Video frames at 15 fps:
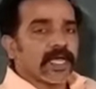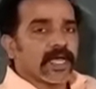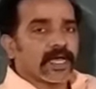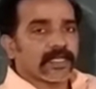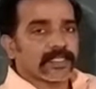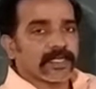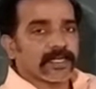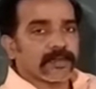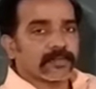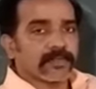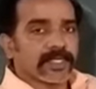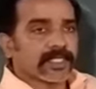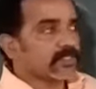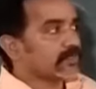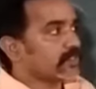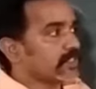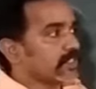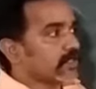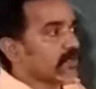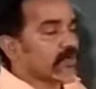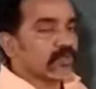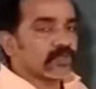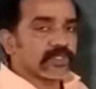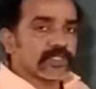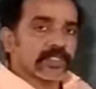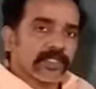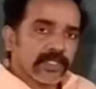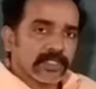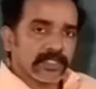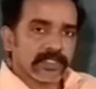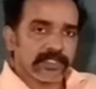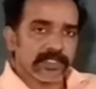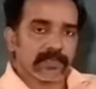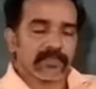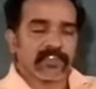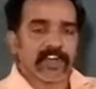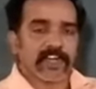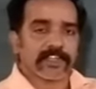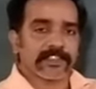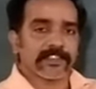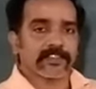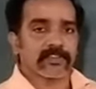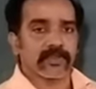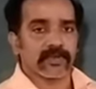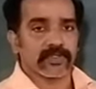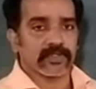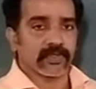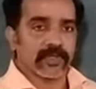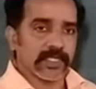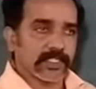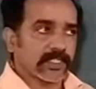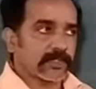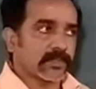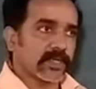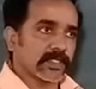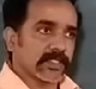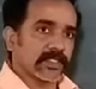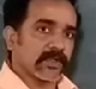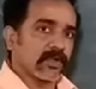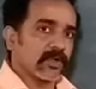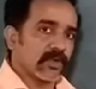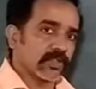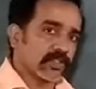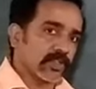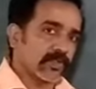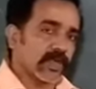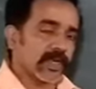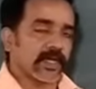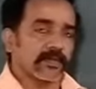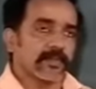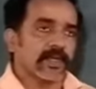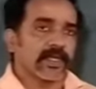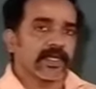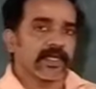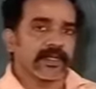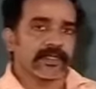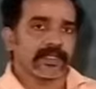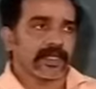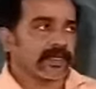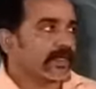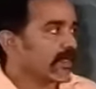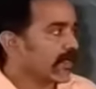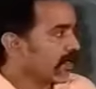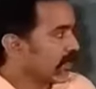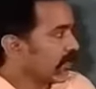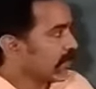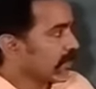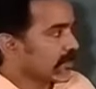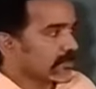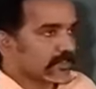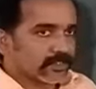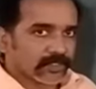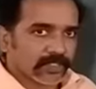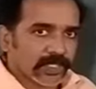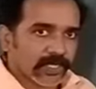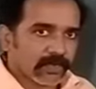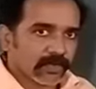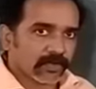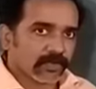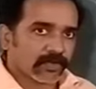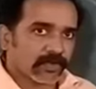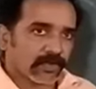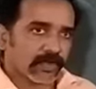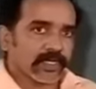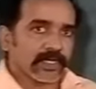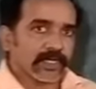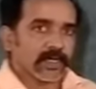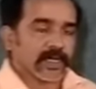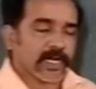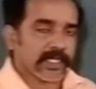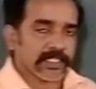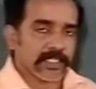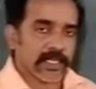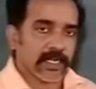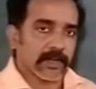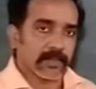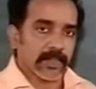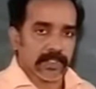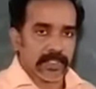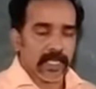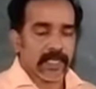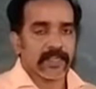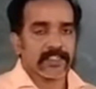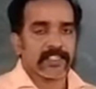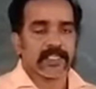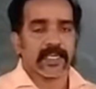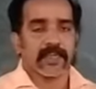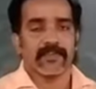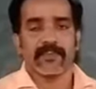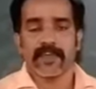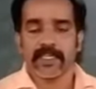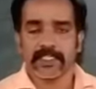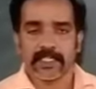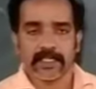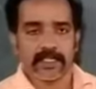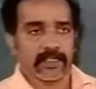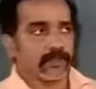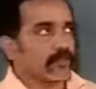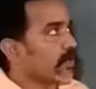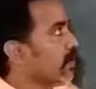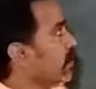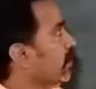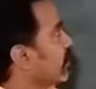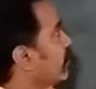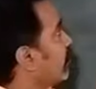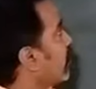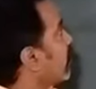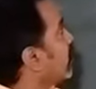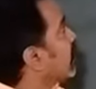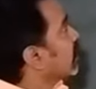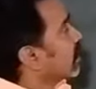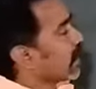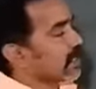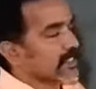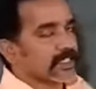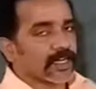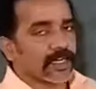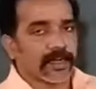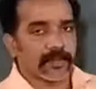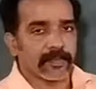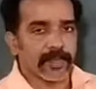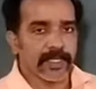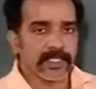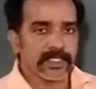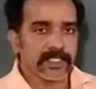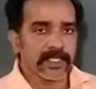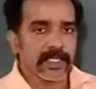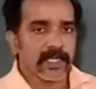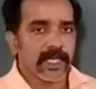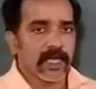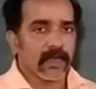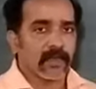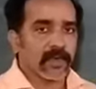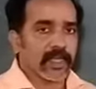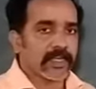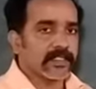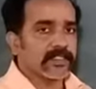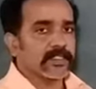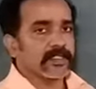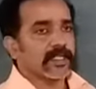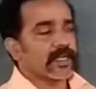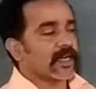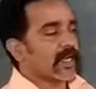are the numbers which includes some fractions also, decimals also will come in that. So that are called rational numbers, and it's a definition. If you are defining rational numbers, I write the